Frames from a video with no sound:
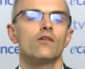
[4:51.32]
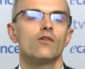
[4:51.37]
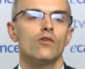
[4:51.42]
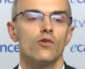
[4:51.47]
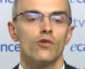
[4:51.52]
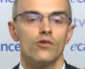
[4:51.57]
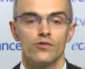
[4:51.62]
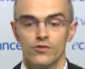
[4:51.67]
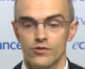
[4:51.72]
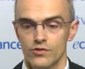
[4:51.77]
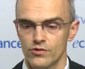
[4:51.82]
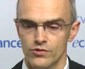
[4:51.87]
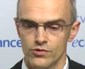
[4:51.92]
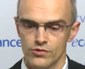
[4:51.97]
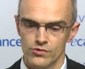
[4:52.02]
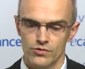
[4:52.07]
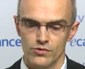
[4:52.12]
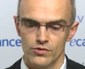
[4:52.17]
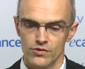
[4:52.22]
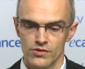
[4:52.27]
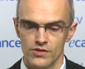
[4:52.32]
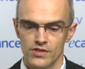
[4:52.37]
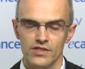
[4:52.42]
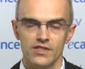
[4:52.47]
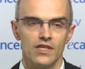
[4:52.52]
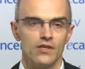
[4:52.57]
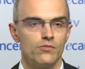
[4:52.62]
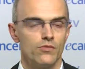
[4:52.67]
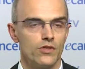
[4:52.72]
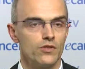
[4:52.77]
or to
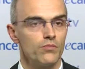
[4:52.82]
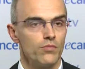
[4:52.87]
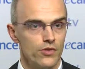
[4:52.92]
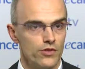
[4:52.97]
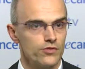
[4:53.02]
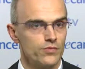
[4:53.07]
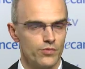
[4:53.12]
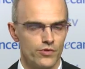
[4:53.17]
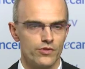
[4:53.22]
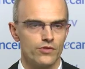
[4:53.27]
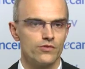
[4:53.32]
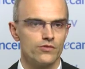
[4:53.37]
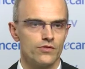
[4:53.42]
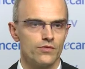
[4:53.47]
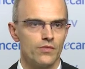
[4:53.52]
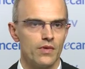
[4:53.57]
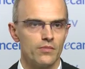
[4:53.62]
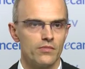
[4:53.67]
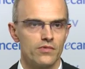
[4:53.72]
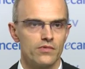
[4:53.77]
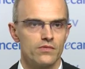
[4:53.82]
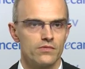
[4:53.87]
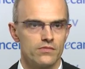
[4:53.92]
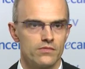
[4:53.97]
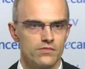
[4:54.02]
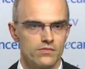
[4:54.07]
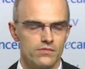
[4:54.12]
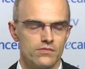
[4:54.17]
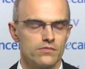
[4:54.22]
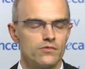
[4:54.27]
TDM1 plus pertuzumab.
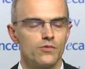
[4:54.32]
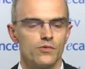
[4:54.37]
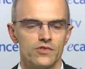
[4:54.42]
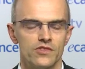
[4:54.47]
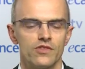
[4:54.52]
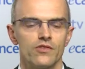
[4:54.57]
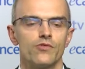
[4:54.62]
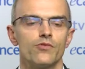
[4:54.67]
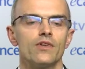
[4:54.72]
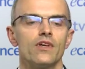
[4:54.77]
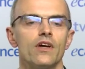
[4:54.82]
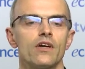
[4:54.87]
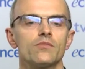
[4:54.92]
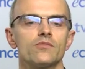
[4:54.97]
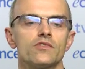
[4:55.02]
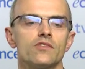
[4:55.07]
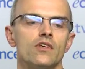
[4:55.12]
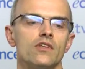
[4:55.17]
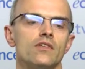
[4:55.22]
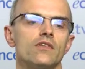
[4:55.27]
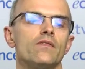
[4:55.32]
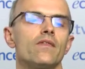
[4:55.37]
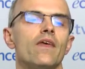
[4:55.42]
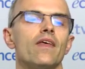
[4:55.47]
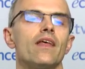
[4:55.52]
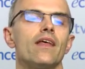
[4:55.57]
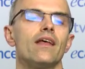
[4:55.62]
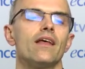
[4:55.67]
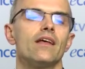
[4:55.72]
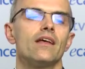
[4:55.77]
It was a 3-arm study.
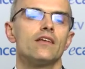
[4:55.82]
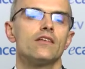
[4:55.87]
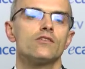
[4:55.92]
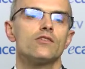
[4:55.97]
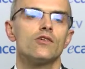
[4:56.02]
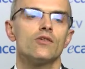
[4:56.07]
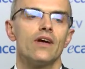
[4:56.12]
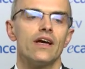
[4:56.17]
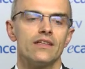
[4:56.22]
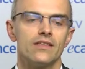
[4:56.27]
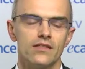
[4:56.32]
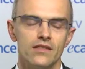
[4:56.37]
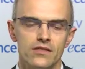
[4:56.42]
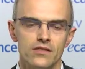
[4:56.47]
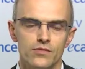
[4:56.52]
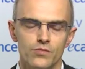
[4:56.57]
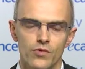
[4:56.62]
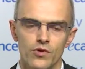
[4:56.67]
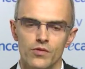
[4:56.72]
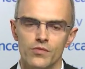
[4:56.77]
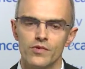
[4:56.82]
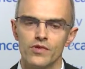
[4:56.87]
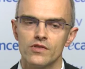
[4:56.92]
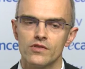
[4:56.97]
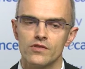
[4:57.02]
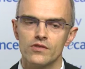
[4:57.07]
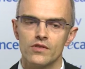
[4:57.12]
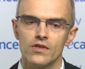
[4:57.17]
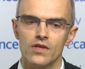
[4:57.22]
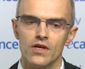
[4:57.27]
So at this
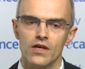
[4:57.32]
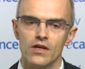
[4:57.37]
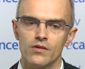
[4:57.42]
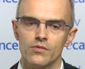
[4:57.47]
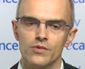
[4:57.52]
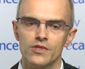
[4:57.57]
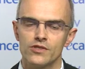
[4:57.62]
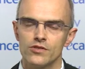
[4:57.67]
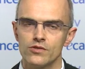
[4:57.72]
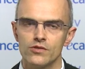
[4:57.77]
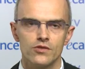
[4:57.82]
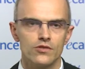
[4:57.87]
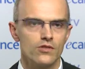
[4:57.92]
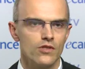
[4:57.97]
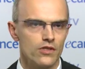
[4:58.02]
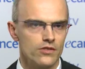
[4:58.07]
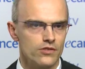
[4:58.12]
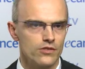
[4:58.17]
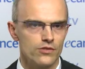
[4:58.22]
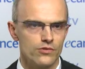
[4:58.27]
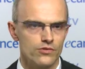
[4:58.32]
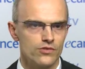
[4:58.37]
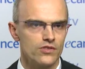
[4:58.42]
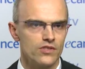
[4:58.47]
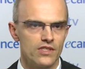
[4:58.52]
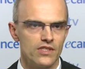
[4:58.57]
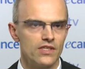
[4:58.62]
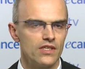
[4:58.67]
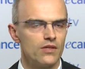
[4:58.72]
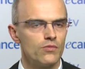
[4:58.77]
moment, we should not use
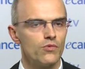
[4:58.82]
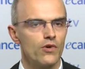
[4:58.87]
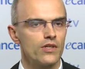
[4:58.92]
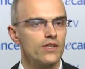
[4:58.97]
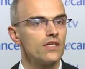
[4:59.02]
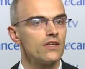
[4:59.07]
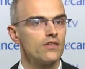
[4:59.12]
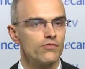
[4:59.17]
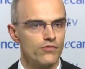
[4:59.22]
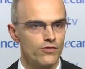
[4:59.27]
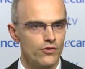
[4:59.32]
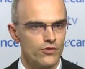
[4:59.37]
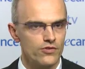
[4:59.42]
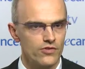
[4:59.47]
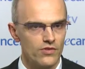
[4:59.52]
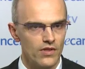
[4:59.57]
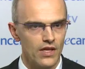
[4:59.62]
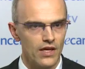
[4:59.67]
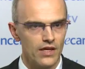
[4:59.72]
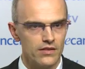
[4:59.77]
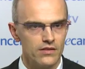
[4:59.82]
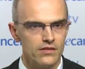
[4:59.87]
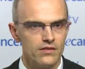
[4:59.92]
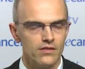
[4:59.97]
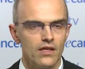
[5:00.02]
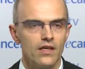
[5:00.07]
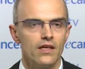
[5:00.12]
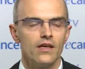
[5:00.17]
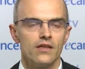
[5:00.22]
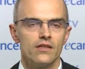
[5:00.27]
TDM1 in first line.
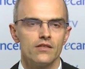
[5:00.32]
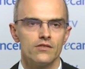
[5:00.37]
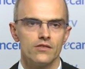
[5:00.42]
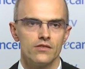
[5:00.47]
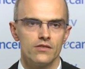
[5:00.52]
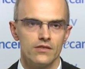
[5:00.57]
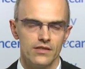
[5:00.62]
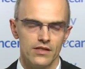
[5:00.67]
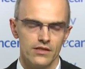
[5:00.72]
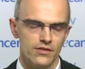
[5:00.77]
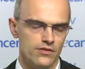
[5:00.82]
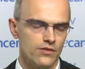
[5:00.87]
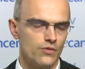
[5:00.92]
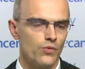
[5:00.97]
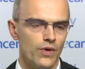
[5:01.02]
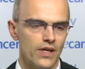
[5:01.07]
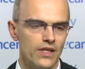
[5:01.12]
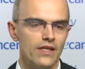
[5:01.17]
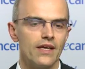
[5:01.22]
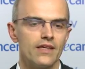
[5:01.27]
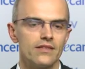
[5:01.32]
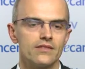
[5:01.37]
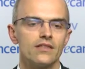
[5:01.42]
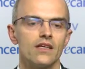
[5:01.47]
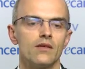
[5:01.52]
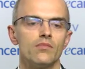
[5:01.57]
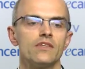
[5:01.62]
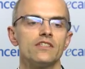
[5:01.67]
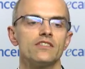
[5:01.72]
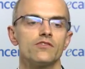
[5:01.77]
There is a
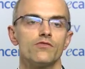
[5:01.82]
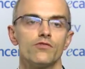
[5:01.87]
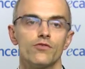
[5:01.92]
well-established